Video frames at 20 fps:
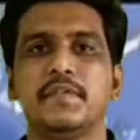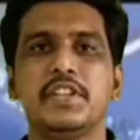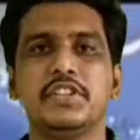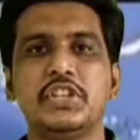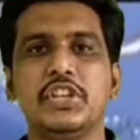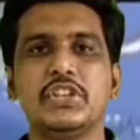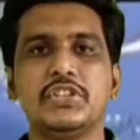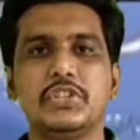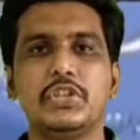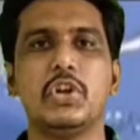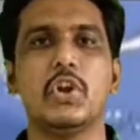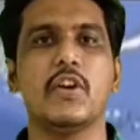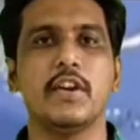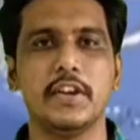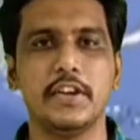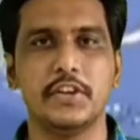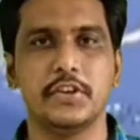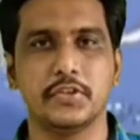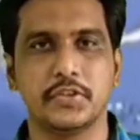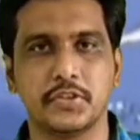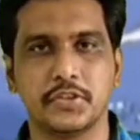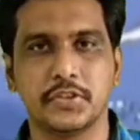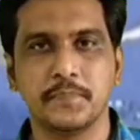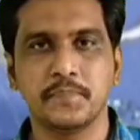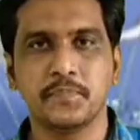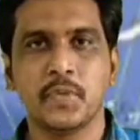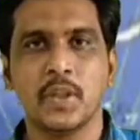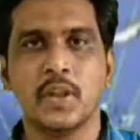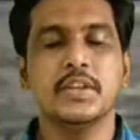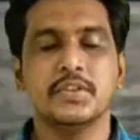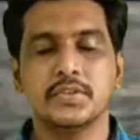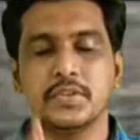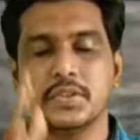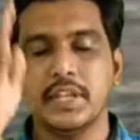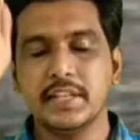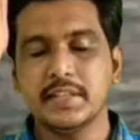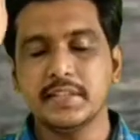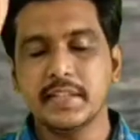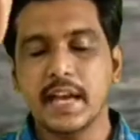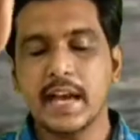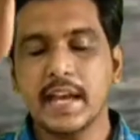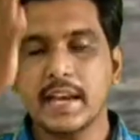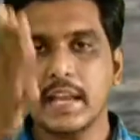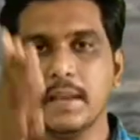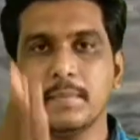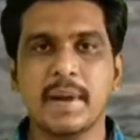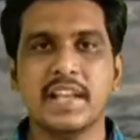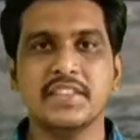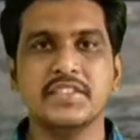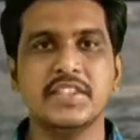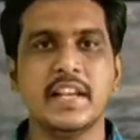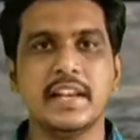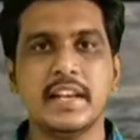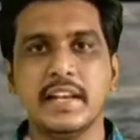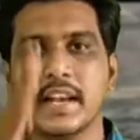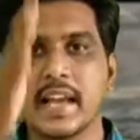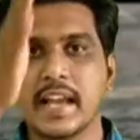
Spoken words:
which is longitudes. So these are imaginary